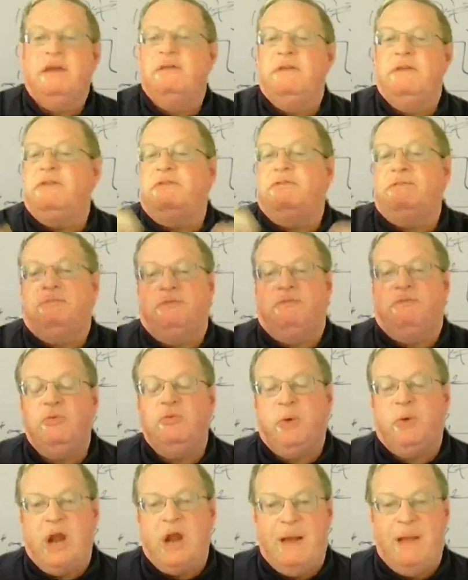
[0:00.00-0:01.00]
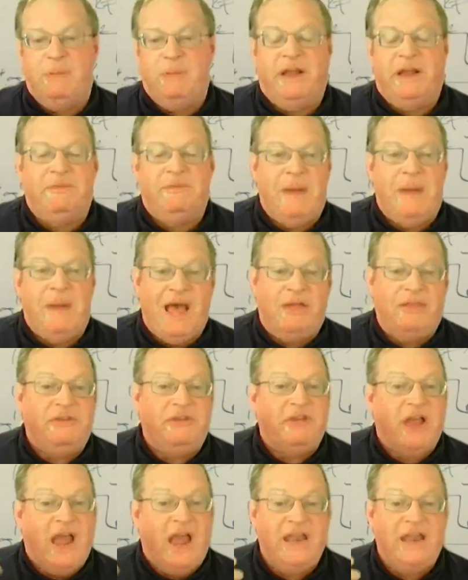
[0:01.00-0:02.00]
This super complex math
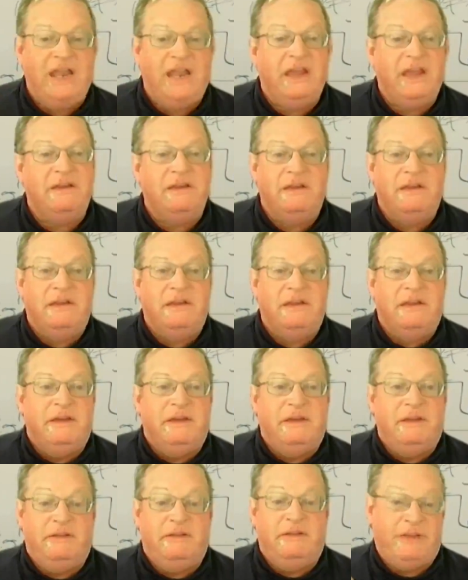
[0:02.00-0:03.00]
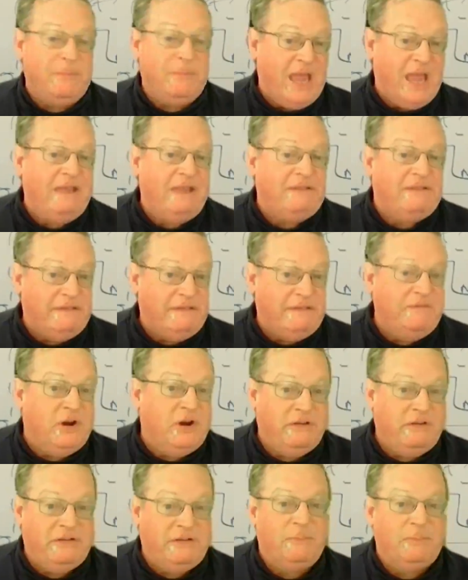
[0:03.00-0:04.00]
is hiding, in some cases, a
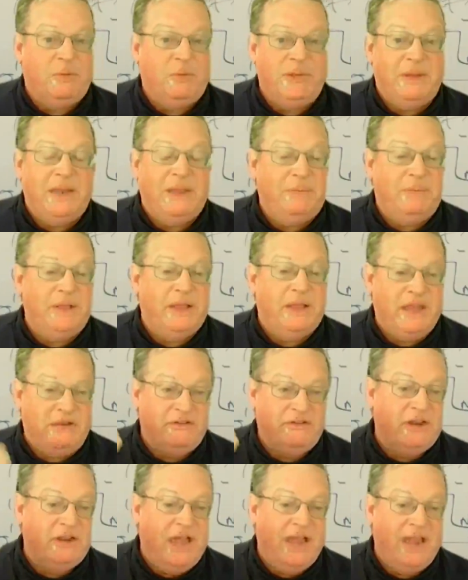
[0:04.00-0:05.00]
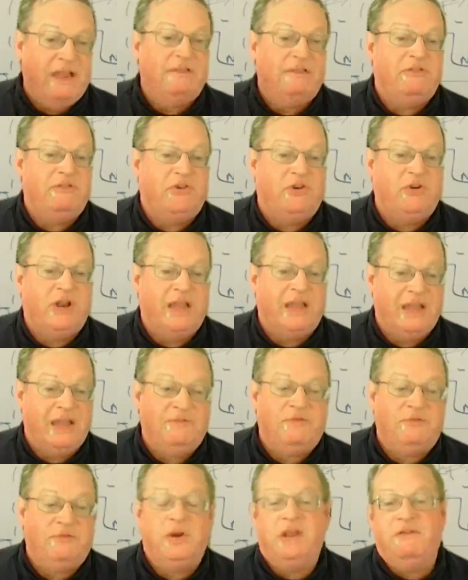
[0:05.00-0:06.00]
very simple manipulation, like inserting a
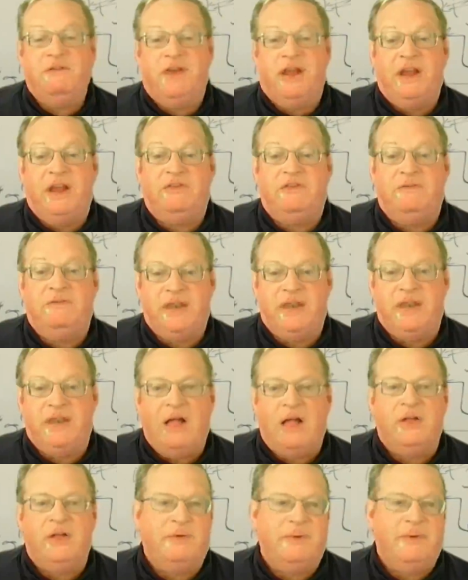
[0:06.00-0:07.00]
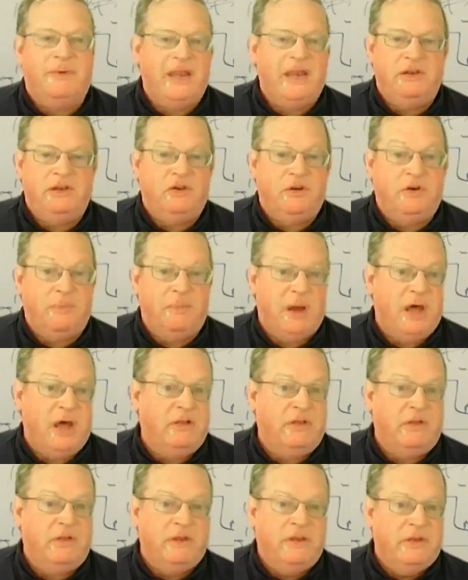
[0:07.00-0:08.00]
different infection fatality rate into your
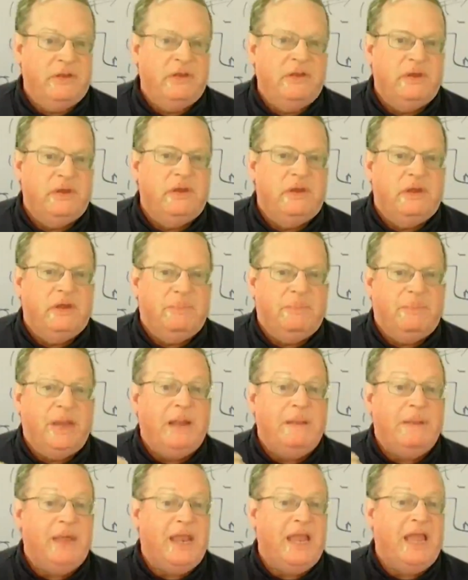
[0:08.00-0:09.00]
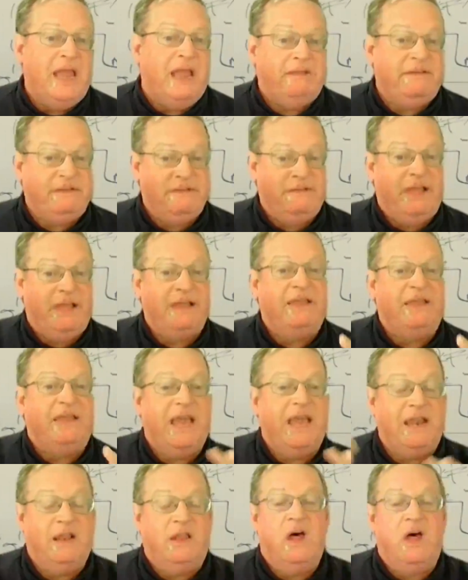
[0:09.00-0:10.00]
model. But in many cases, like the
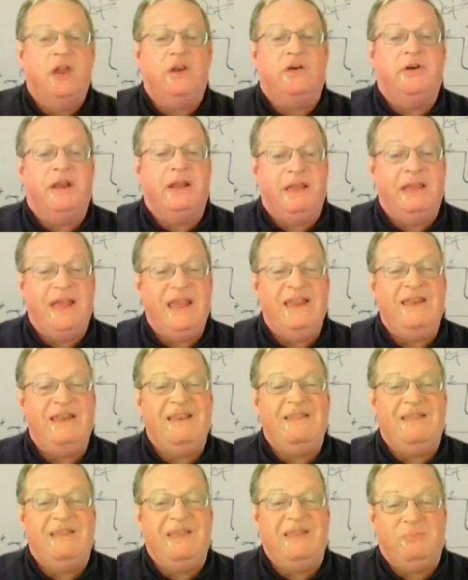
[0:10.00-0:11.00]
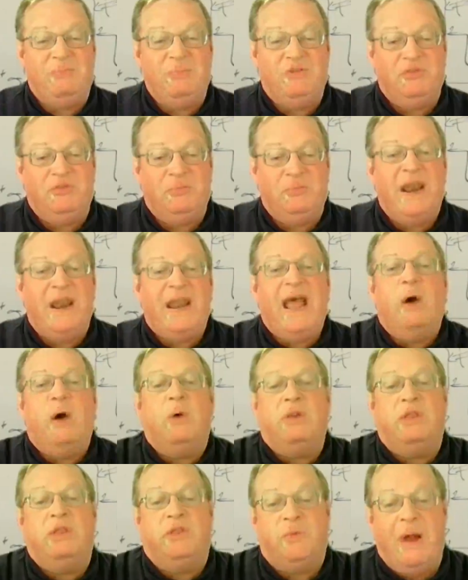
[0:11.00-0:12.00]
data laundering, it's been spread
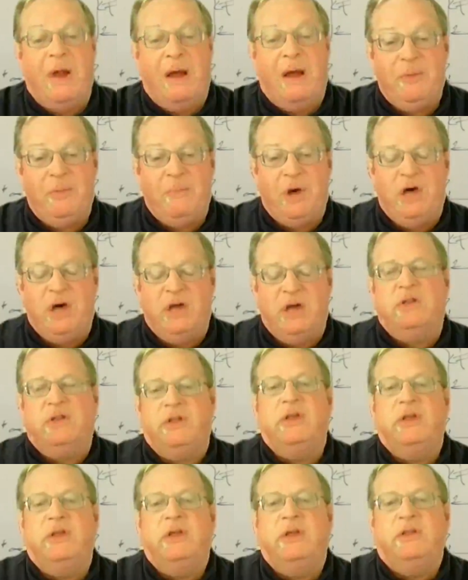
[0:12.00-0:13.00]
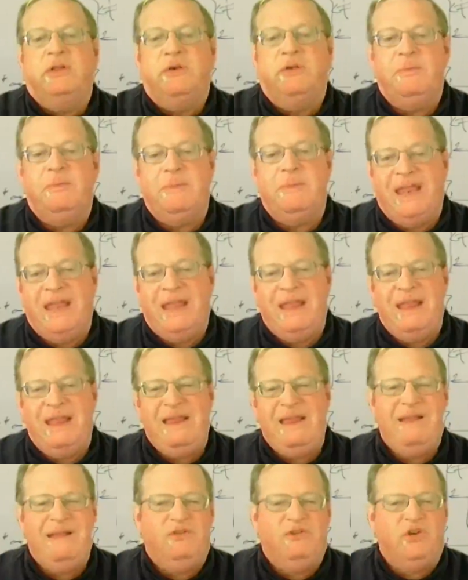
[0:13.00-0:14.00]
out throughout the model through
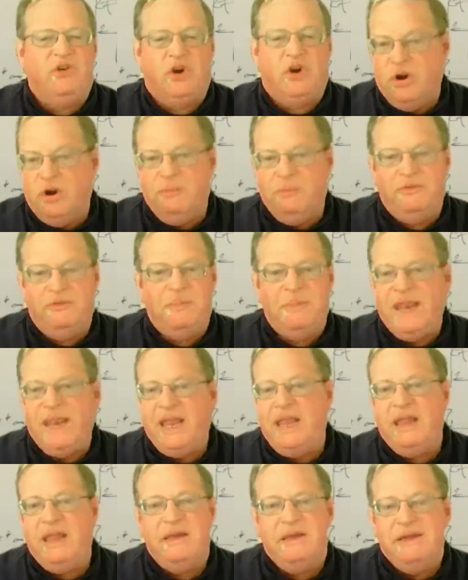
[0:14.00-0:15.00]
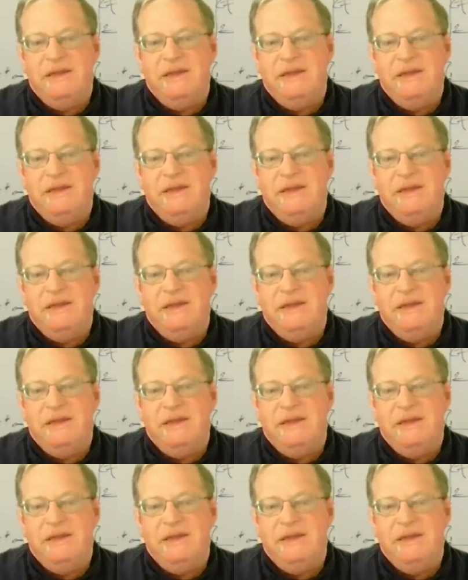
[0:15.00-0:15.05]
many terms, many